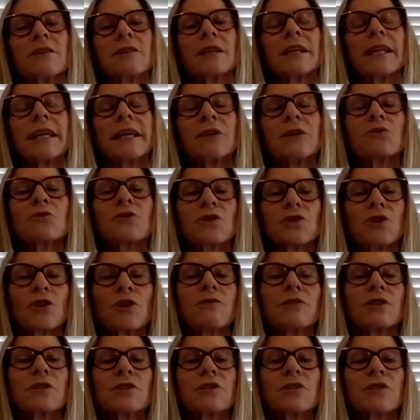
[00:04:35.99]
legal
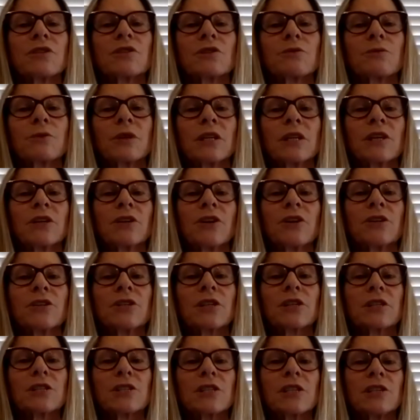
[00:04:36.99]
services are really going to
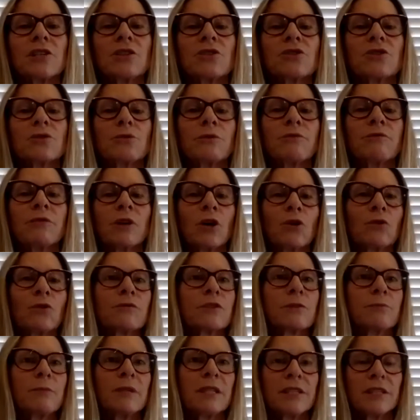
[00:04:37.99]
continue to evolve
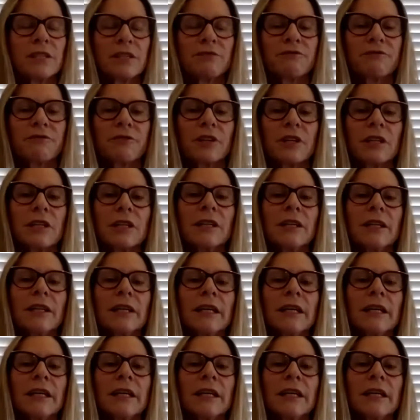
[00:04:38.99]
to be different,